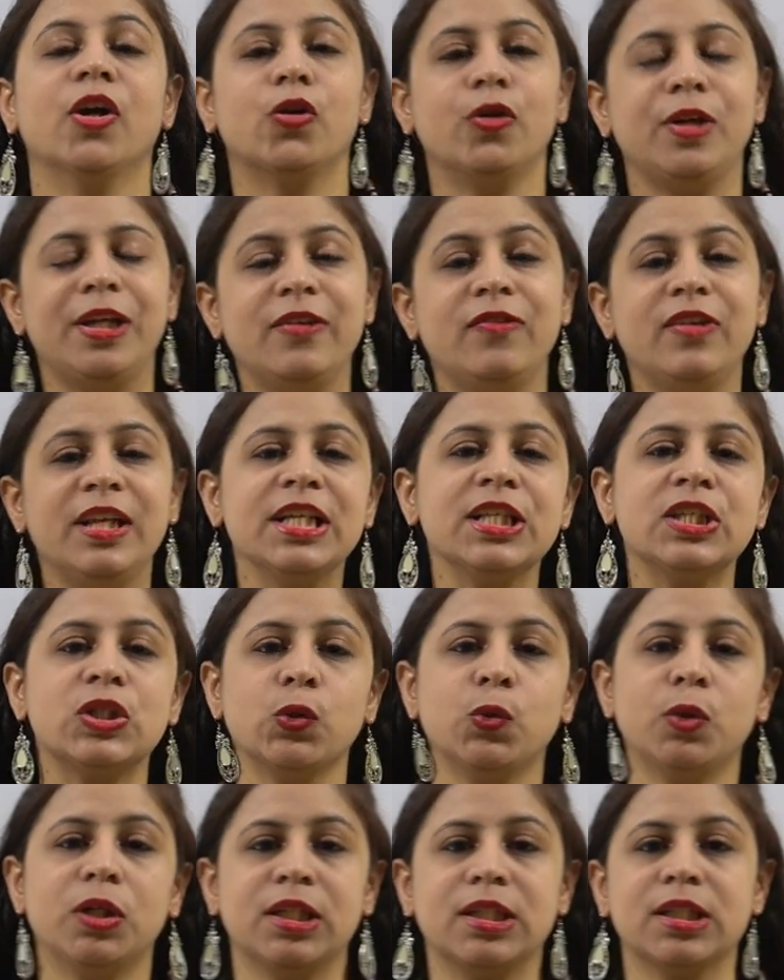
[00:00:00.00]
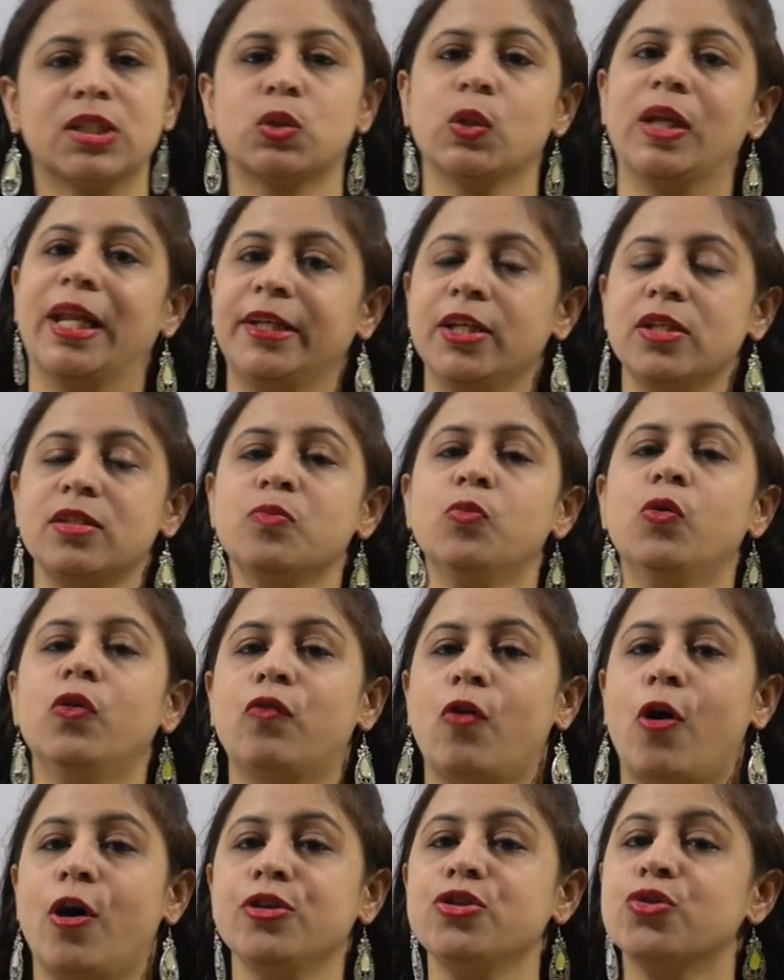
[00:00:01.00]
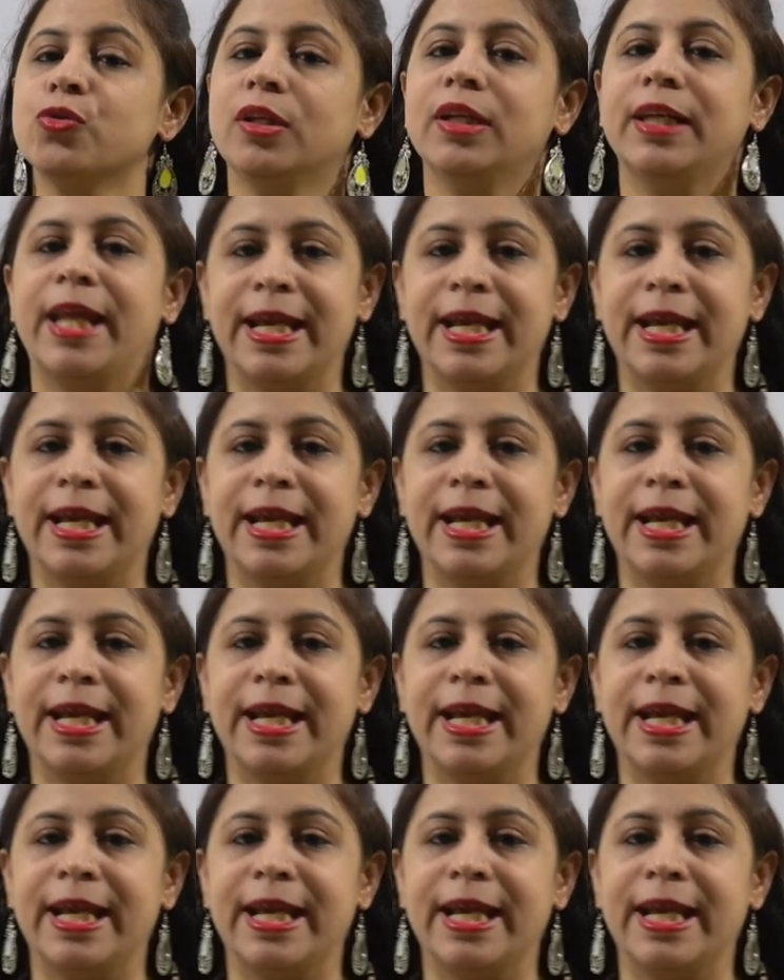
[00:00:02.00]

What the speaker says: Good evening students. So let us move on to the